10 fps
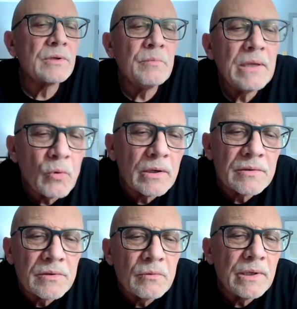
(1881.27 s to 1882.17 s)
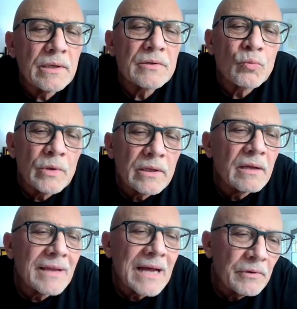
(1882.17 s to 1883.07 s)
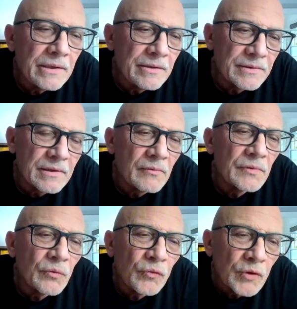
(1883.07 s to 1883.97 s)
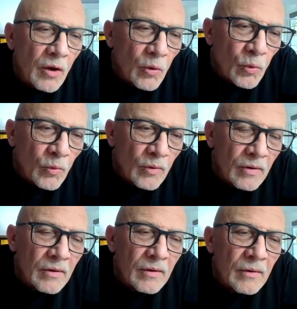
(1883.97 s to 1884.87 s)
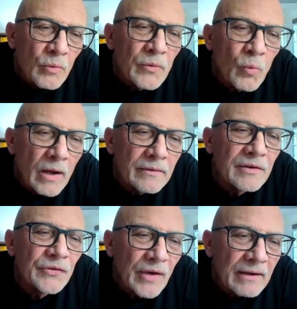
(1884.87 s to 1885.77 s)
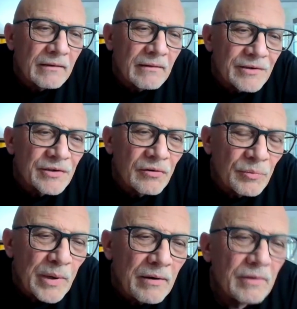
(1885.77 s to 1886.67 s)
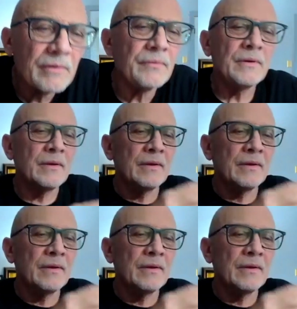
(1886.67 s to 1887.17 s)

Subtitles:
To me, what it's doing is really allowing yourself to flow with what? The psychological imperative.